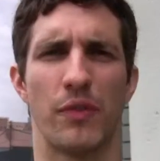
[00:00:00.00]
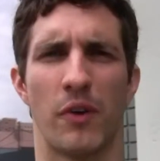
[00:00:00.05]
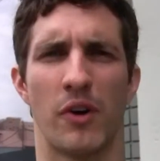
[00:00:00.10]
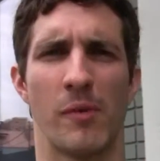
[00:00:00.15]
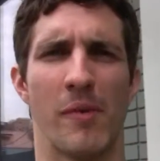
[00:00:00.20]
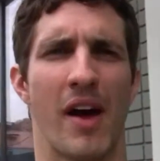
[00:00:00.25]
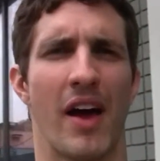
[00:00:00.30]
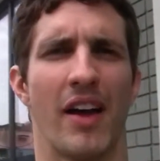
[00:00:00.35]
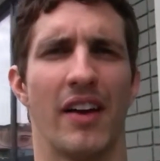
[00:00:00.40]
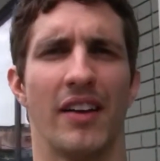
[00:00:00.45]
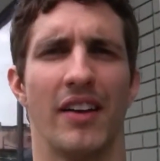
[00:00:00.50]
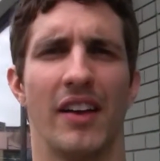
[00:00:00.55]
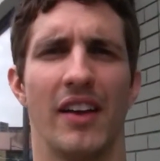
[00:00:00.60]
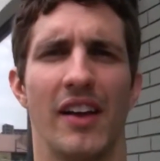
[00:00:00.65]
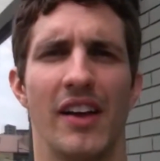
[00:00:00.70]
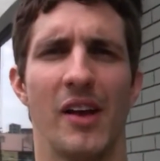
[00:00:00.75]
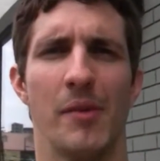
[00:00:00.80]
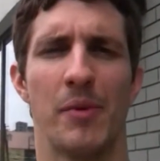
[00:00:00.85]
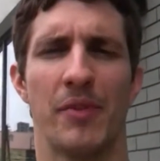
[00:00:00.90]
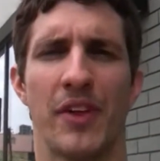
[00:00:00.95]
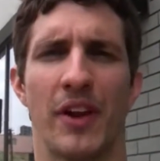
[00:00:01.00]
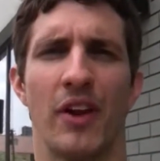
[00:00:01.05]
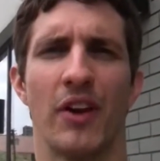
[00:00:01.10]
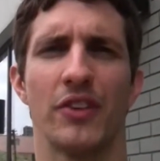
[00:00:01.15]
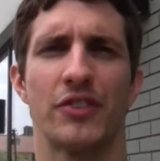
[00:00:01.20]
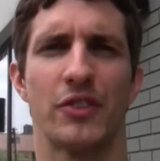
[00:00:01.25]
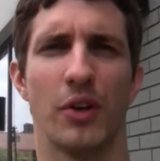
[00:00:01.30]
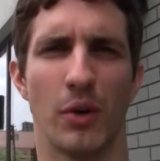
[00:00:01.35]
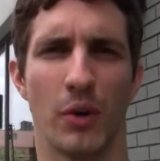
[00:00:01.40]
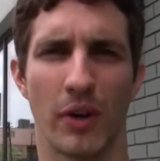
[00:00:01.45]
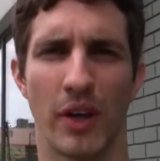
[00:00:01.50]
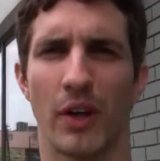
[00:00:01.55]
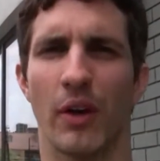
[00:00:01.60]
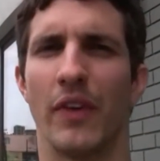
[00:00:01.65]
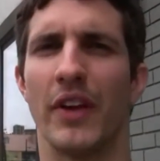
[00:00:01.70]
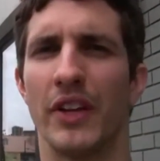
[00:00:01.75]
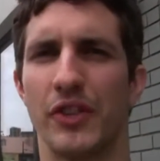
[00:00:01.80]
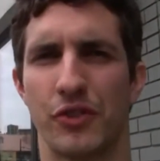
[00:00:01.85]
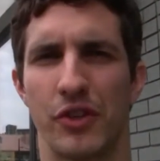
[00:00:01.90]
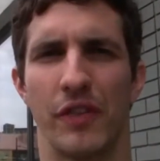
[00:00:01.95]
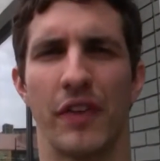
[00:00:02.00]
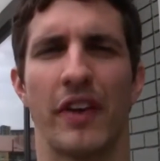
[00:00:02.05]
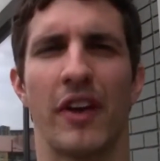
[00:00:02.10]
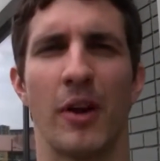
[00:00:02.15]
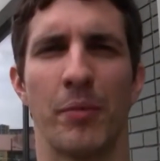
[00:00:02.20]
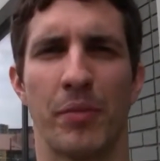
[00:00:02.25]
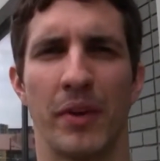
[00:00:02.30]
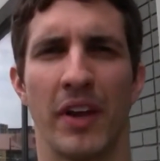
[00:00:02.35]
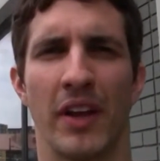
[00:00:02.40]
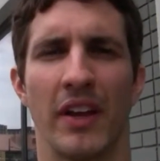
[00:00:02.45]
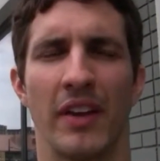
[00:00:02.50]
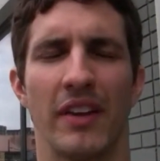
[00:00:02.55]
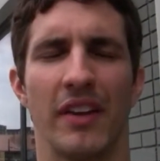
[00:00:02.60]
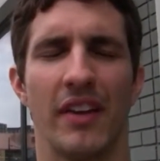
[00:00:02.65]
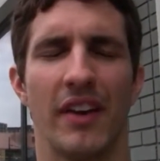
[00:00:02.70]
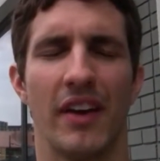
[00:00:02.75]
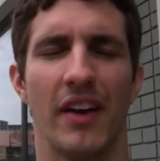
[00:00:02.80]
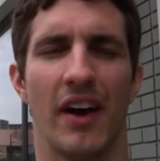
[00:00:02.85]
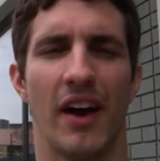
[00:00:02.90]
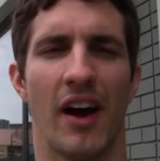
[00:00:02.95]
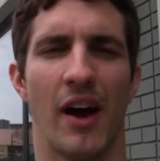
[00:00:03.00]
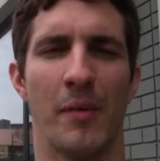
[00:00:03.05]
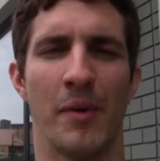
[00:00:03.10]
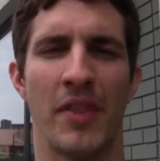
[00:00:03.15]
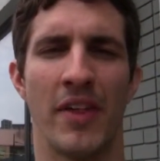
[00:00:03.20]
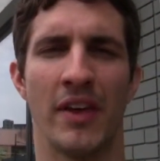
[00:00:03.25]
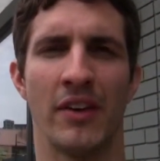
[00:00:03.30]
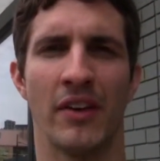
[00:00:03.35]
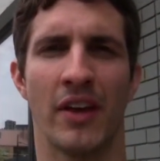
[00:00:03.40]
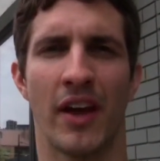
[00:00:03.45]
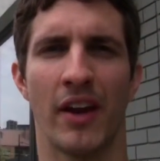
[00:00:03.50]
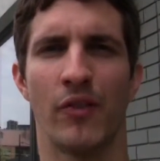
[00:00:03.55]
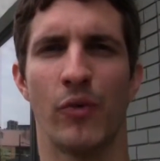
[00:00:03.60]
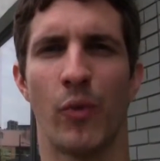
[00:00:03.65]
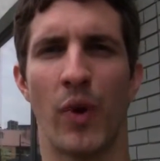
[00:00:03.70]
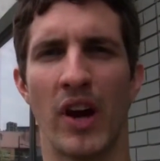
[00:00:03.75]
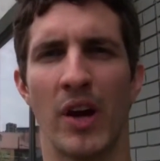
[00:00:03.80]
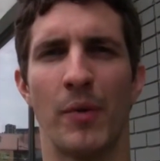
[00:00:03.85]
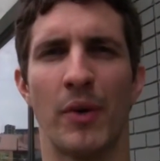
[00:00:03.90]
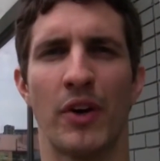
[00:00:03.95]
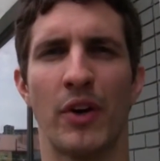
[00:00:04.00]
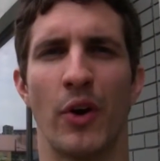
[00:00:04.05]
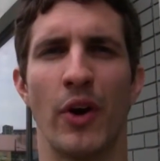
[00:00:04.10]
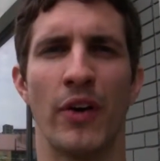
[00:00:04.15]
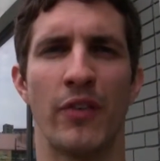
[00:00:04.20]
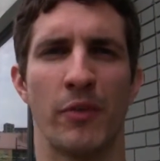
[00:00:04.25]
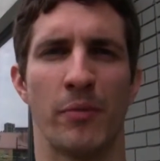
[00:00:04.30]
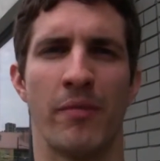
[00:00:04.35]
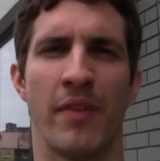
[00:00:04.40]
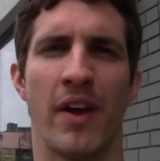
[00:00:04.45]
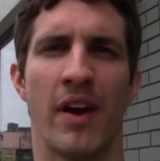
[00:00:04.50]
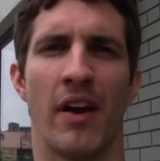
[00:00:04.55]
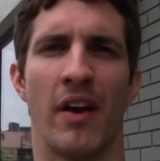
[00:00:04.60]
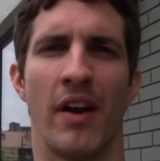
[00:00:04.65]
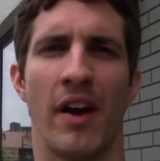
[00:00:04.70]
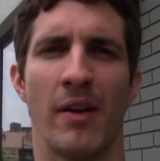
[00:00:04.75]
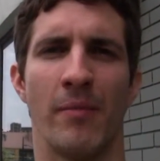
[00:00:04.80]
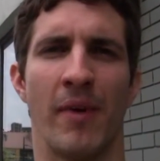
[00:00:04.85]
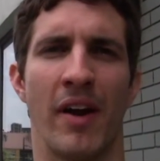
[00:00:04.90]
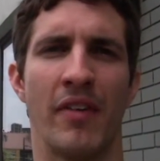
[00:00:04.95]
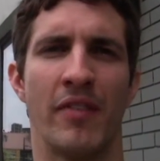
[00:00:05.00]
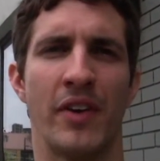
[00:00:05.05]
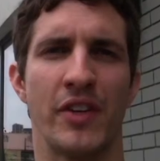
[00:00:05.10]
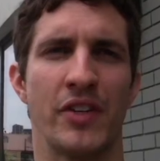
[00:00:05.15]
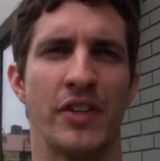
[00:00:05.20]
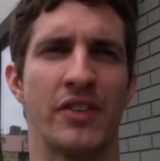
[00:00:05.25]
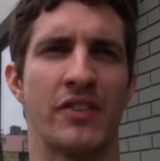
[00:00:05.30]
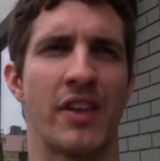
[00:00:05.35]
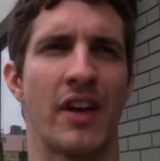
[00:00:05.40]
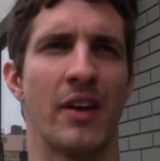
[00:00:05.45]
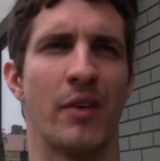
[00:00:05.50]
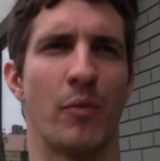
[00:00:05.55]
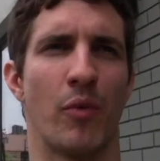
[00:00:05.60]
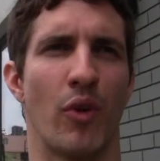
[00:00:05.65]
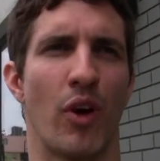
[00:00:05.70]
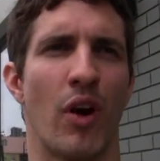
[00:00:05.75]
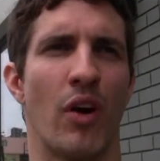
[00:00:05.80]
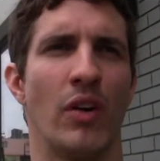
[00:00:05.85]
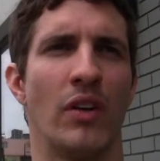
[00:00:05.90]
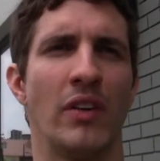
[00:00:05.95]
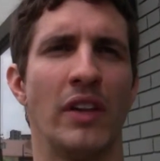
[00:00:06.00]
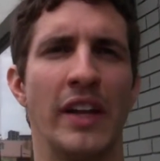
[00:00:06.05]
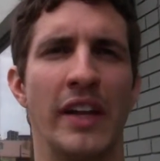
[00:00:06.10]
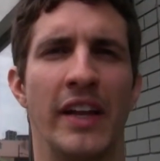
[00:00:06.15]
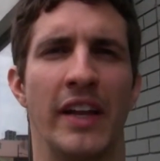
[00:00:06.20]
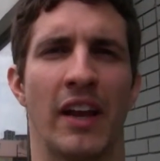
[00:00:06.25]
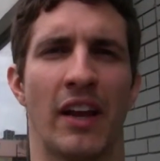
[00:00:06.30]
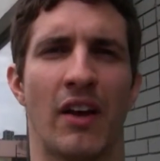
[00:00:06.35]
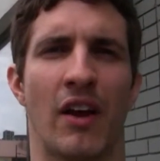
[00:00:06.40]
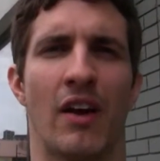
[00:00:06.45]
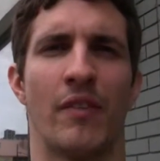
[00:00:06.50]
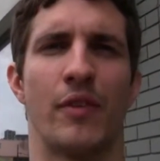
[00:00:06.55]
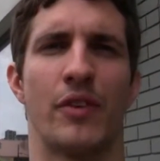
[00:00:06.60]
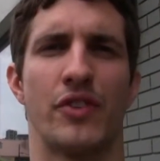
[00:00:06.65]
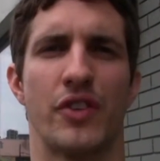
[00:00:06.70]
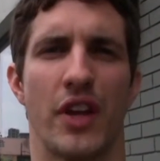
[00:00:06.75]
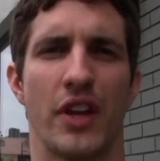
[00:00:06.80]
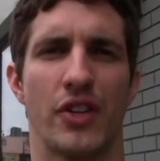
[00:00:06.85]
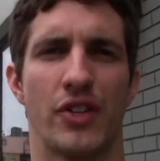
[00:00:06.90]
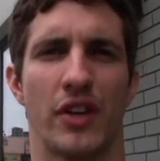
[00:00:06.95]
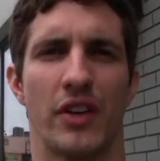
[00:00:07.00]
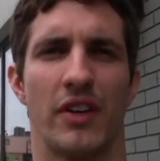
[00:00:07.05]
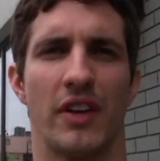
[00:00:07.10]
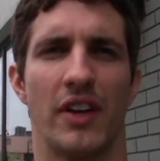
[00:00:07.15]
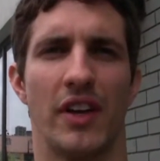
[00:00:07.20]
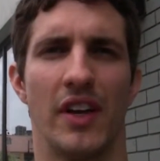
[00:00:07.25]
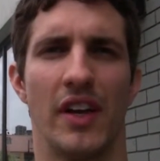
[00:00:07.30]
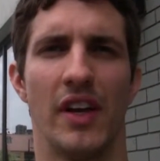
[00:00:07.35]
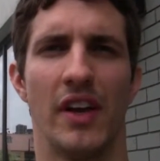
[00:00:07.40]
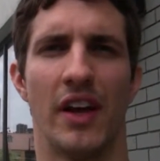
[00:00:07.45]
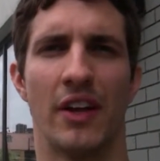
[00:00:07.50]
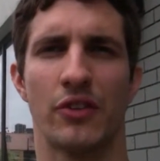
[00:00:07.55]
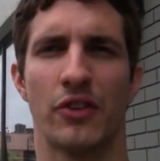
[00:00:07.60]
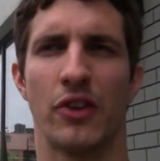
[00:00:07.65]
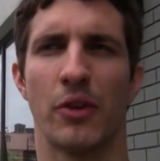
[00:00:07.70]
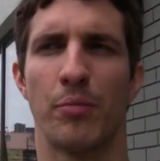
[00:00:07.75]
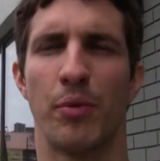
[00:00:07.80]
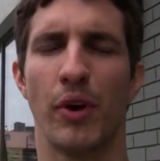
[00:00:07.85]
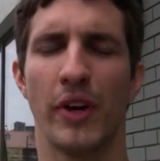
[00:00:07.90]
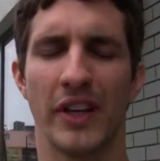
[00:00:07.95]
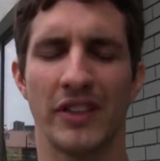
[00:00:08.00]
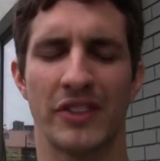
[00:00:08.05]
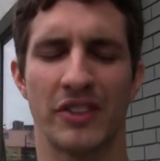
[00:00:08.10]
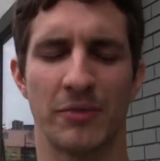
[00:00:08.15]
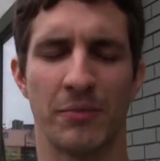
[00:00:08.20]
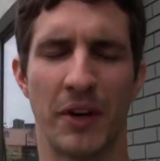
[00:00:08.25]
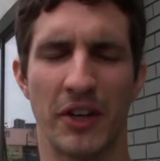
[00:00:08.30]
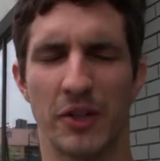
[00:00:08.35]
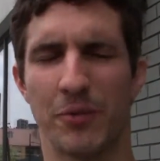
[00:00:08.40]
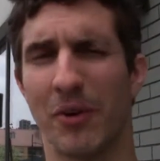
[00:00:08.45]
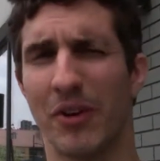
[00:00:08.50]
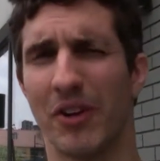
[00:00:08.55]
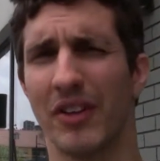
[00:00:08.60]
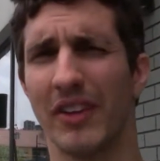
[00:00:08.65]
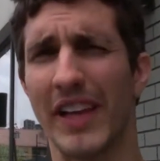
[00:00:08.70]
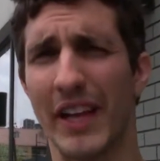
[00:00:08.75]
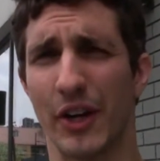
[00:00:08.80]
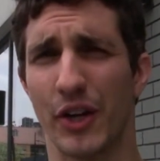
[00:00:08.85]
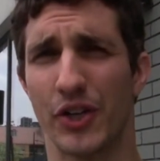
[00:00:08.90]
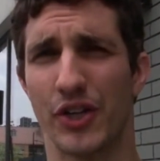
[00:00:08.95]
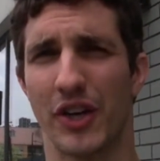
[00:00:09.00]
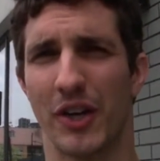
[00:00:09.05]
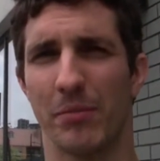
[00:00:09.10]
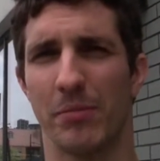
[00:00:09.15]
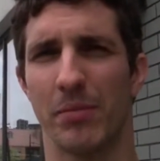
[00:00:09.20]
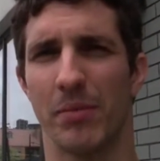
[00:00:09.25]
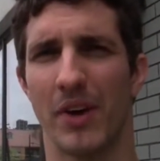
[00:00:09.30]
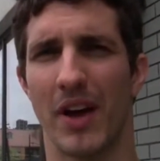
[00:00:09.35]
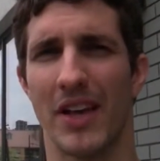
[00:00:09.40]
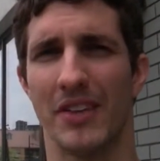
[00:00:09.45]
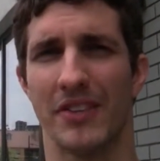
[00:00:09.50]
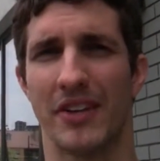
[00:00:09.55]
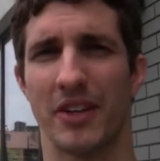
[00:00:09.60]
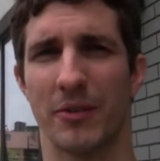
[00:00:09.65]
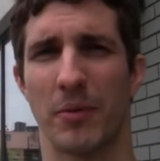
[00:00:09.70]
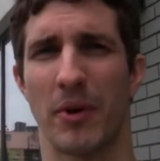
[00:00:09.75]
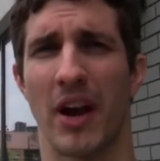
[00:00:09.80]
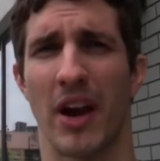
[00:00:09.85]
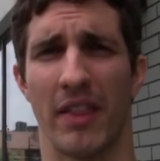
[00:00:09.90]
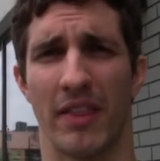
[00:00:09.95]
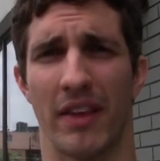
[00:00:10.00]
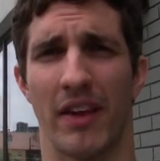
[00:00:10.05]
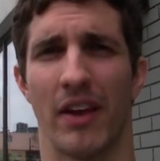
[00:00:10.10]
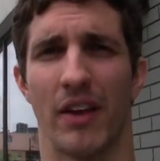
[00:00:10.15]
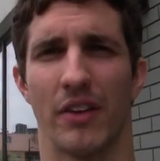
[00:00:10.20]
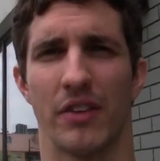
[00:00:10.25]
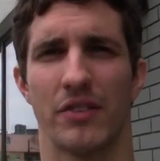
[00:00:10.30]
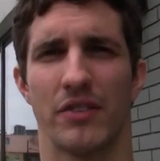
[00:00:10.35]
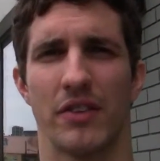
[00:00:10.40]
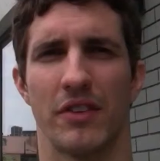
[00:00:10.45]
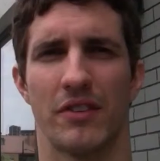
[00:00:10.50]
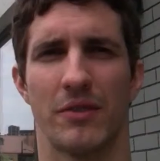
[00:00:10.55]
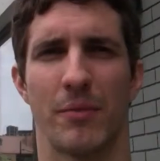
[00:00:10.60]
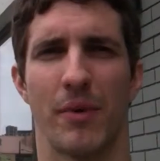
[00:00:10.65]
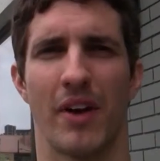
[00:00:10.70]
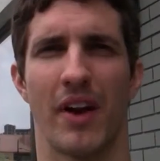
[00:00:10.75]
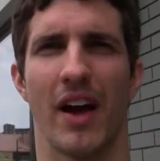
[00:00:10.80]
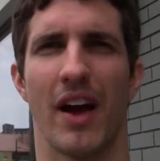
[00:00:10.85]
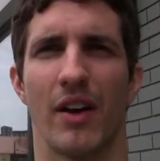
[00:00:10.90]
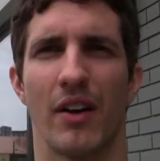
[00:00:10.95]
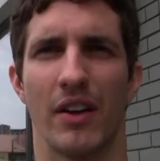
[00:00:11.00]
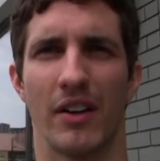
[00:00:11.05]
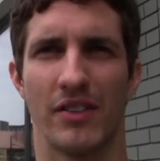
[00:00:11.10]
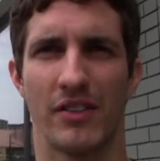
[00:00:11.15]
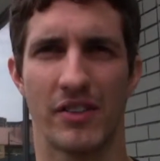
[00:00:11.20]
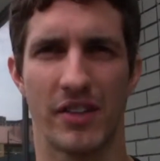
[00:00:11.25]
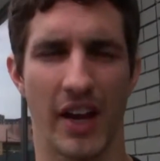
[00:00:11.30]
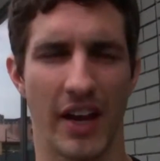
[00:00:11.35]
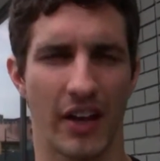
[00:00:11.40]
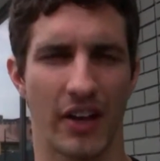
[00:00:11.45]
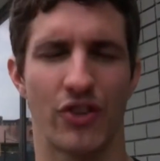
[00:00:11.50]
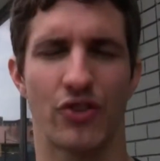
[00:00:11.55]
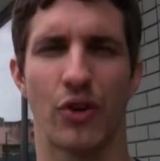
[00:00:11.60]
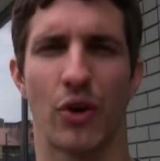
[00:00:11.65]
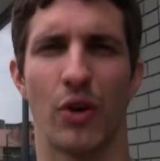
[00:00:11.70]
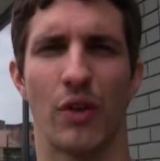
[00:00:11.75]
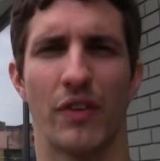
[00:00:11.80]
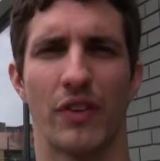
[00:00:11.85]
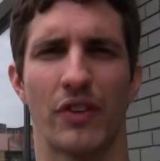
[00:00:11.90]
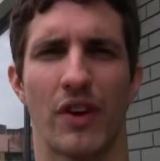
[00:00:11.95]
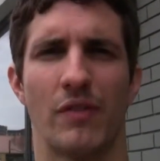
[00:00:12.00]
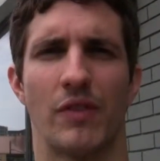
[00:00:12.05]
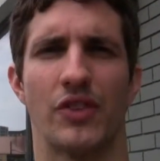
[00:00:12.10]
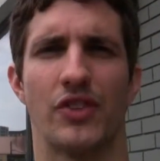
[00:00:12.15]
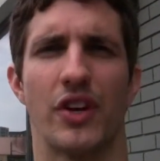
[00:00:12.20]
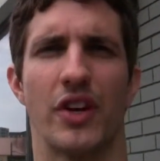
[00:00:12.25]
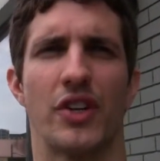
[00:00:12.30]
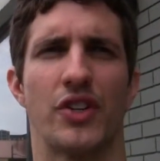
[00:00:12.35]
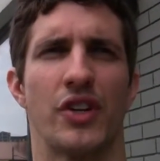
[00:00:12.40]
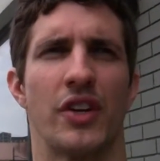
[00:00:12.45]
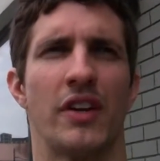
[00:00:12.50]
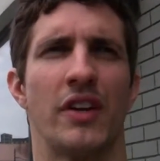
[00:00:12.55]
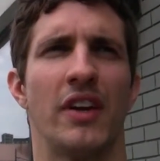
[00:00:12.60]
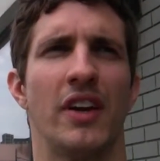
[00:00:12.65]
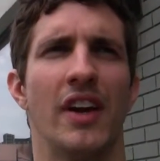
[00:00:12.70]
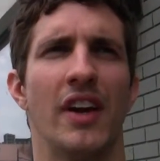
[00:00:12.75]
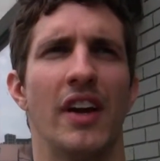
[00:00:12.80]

format, but then also the history of the company, and then kind of where we're going from there. And my vision is that we're all leading a conversation. And so the book is as much about leadership as it is about anything else. It's about how to take control of this conversation,